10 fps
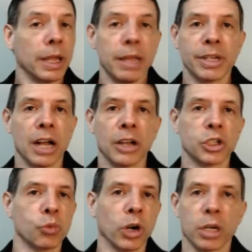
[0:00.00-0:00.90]

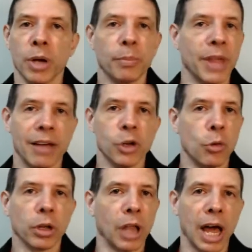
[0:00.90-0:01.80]
Hematologist worked them up. They have
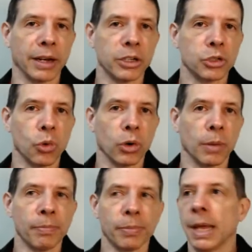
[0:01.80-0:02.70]
no clotting
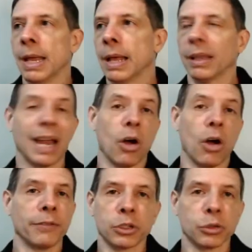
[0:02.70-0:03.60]
disorder. A lot of
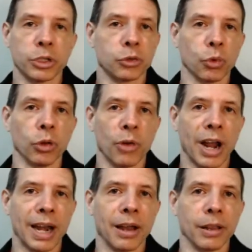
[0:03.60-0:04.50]
offices will just rule them
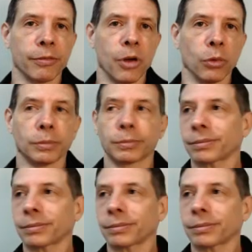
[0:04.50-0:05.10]
right out on the phone.